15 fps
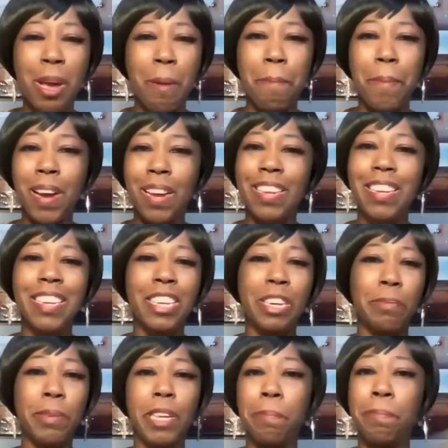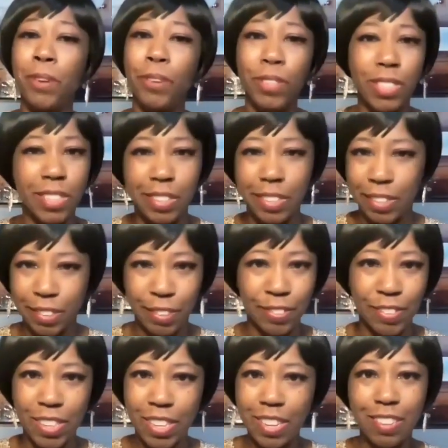but he could be abusive.